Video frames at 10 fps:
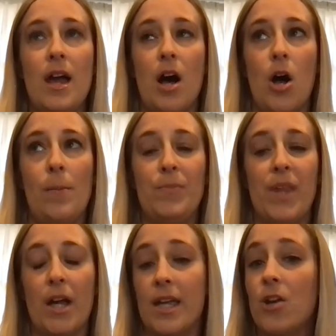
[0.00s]
um,
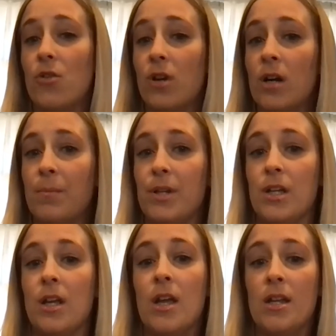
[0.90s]
a catering
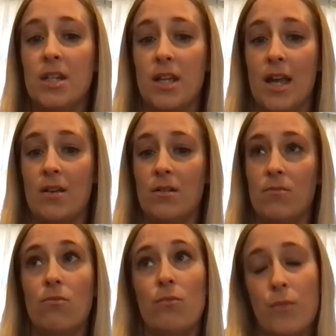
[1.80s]
company to get
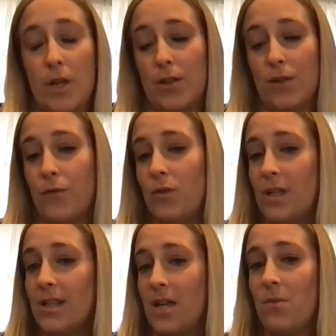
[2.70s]
like the food
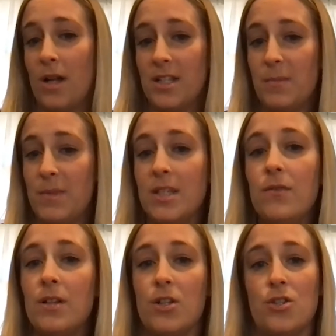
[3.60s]
that they want
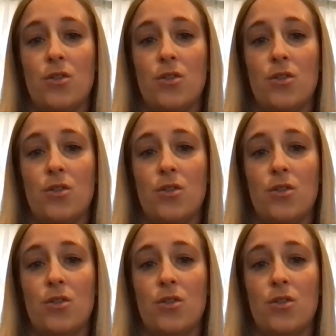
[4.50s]
specifically.